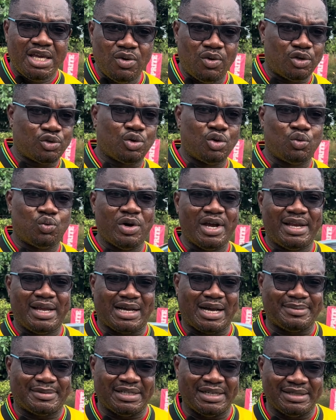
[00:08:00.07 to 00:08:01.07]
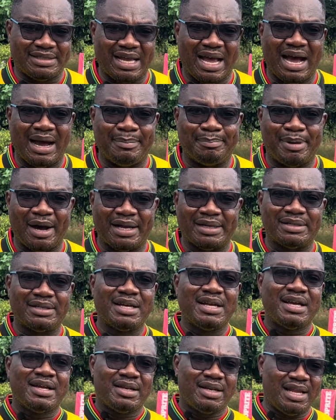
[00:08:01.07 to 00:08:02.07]
he was going to wear the captain's armband.
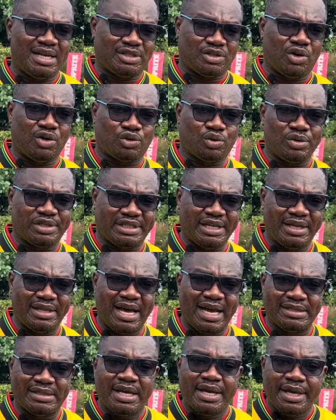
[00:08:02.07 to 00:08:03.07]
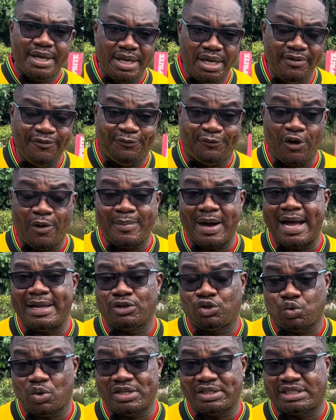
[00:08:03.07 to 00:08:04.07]
Let's also say that inform
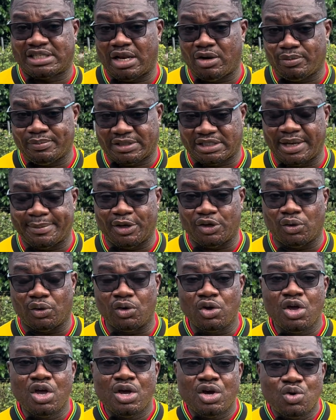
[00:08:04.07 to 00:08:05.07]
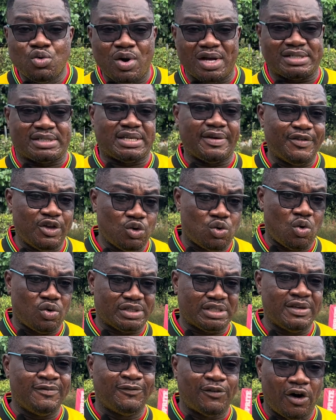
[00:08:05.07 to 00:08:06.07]
Antoine Salom Semenyo, who has 7
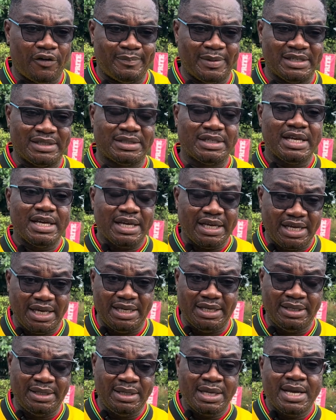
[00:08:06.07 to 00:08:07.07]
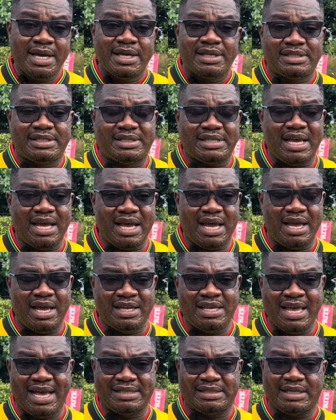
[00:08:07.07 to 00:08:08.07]
goals involvement in,
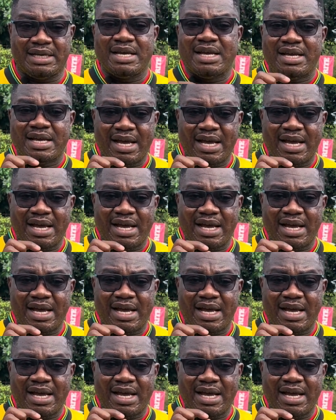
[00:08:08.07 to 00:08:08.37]
he has